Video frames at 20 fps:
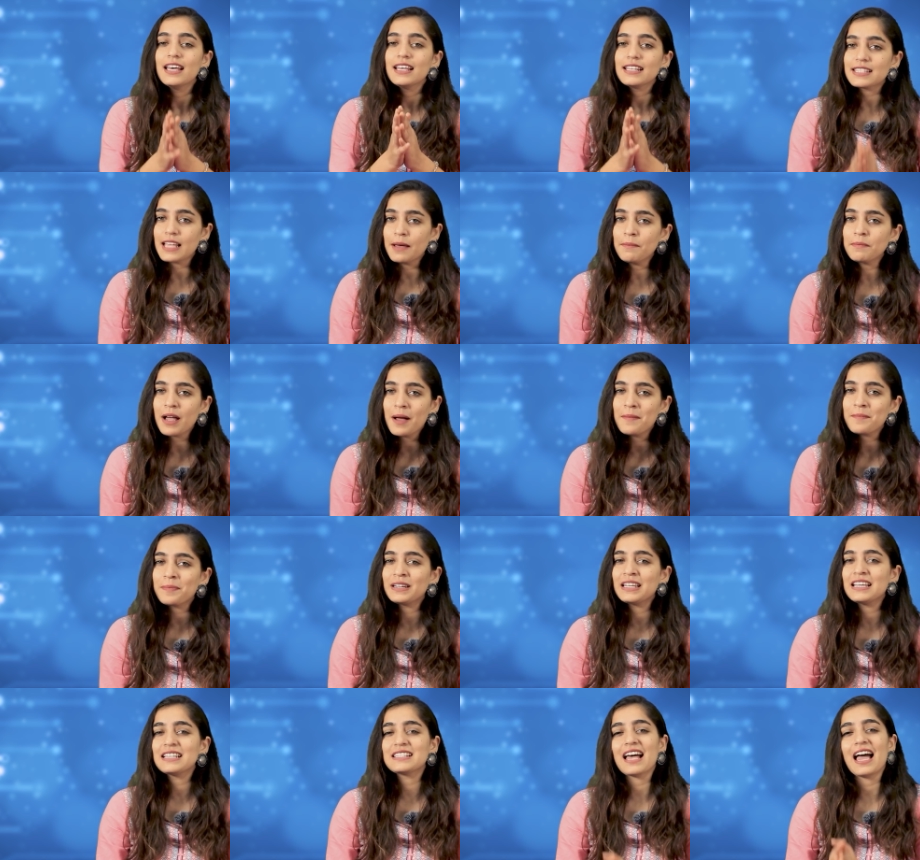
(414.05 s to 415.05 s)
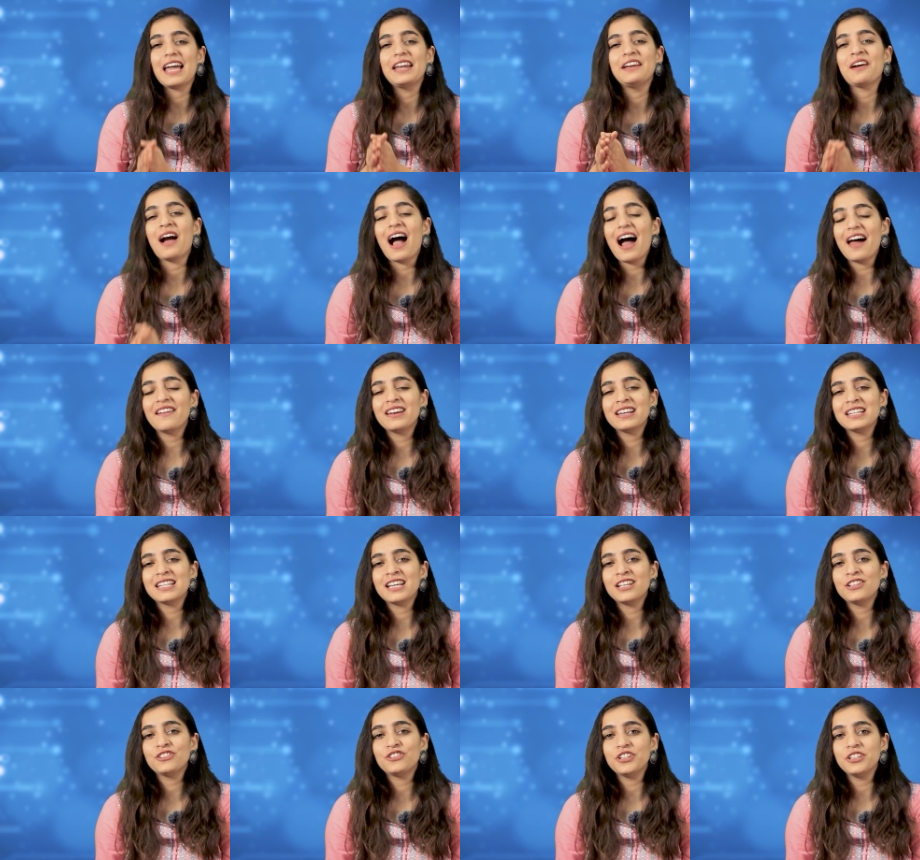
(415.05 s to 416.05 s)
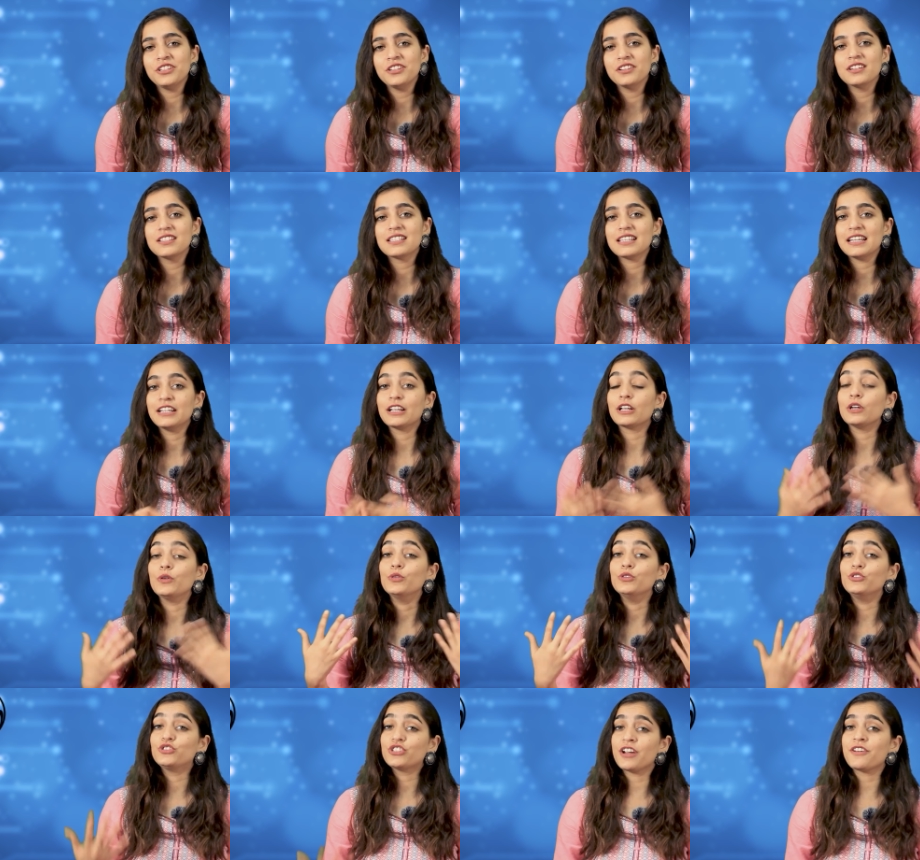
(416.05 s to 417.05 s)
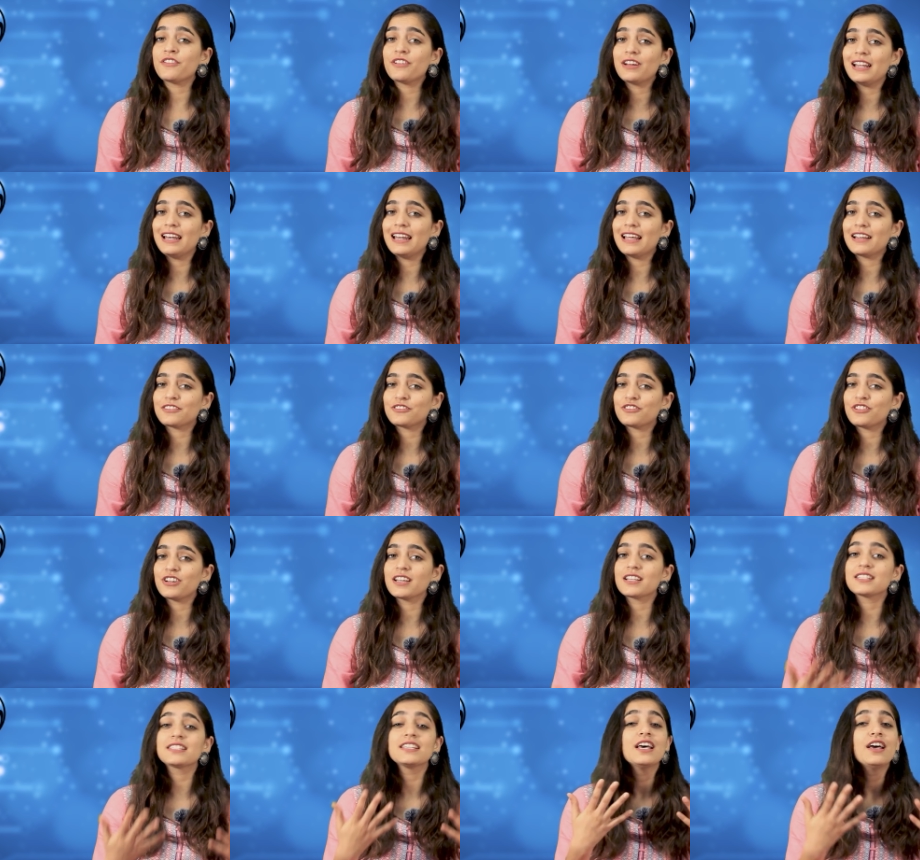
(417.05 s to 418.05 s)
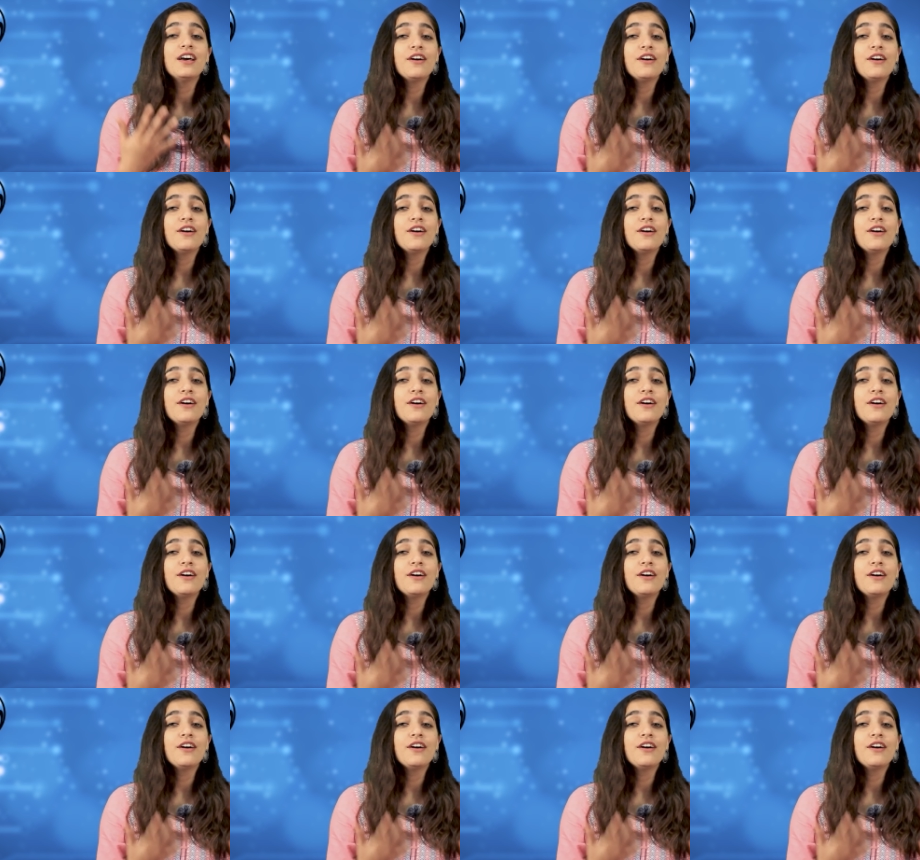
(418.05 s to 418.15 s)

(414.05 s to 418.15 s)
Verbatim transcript: Some companies hiring R&D engineers include General Electric,